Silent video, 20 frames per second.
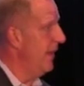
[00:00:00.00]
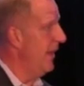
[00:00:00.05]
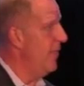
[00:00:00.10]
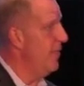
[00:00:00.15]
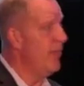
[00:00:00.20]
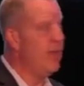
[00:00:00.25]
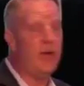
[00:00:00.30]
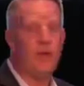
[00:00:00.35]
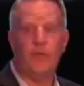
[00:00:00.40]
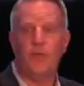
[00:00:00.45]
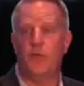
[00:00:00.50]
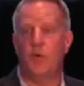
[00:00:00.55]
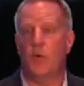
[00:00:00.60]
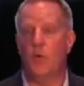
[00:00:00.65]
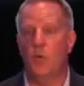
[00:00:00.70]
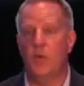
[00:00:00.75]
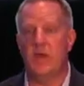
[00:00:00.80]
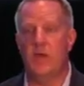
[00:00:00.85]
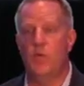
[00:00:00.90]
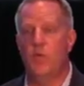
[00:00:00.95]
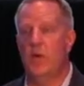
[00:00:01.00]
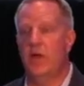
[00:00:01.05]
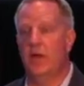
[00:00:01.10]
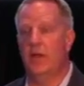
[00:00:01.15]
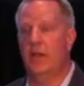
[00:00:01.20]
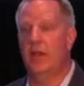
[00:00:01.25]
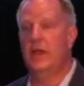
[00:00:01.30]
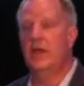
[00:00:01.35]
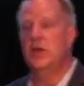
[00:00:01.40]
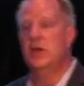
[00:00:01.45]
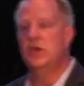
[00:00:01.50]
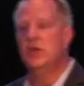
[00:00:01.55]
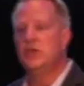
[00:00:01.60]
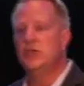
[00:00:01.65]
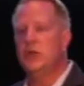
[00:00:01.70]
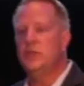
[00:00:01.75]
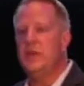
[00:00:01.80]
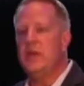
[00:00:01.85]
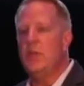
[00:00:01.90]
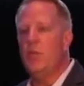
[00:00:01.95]
and therefore we will.
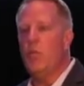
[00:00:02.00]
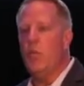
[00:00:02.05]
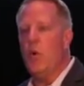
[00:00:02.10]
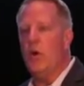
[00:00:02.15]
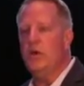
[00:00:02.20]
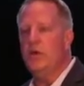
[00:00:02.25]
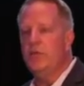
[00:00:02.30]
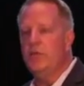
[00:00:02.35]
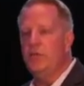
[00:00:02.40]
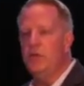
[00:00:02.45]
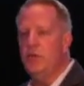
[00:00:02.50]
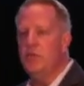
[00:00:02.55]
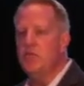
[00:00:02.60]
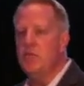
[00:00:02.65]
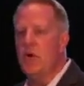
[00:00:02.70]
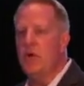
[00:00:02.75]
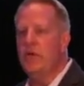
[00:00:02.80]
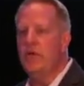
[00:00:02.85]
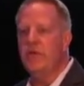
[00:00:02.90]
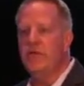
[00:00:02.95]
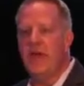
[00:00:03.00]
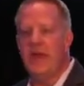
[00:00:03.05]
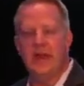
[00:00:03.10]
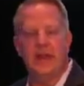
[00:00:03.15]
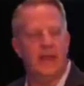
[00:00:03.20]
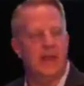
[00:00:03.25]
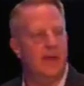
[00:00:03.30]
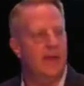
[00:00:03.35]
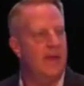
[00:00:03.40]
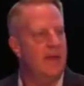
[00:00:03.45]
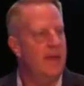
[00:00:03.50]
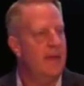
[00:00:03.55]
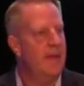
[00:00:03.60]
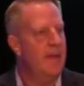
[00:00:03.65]
Should be wonderful, motivating